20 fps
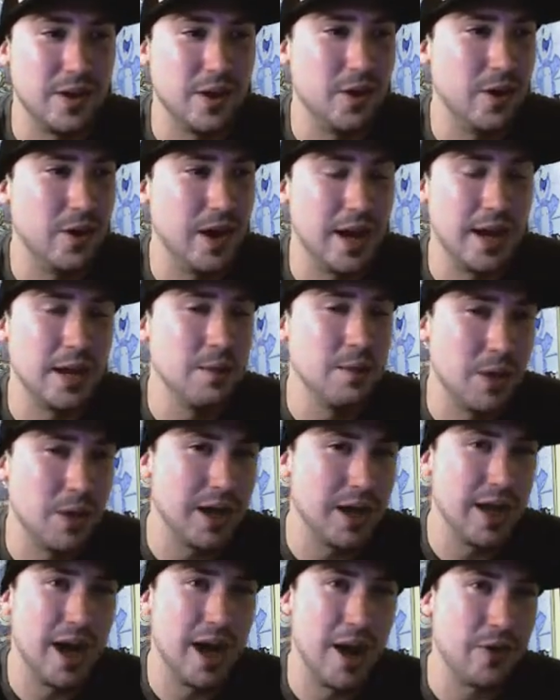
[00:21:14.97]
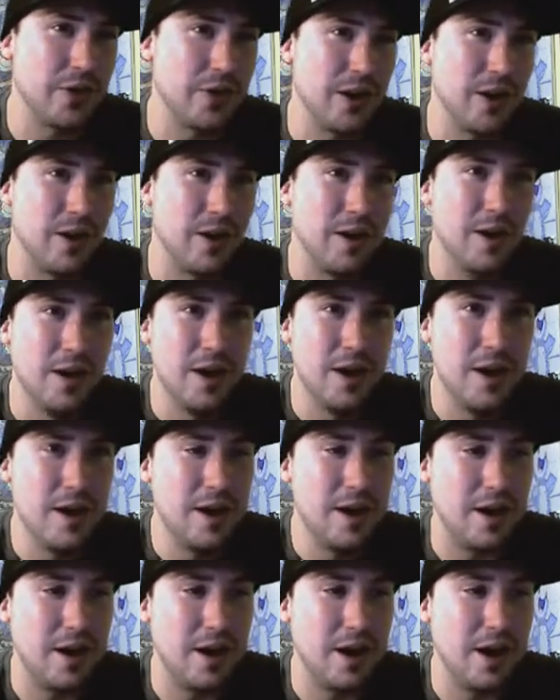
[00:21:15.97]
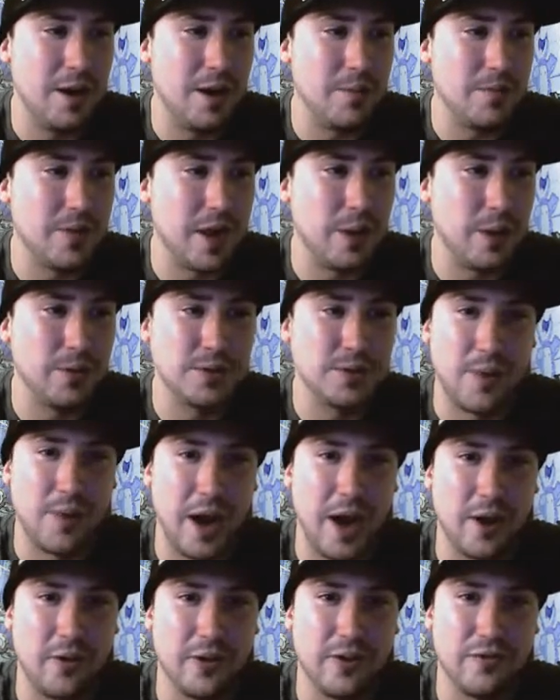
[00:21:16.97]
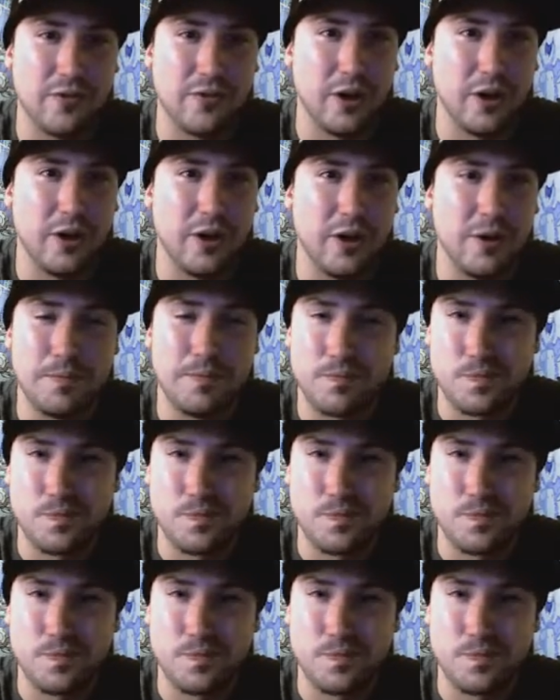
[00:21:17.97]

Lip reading: You know, anybody out there that was battling for,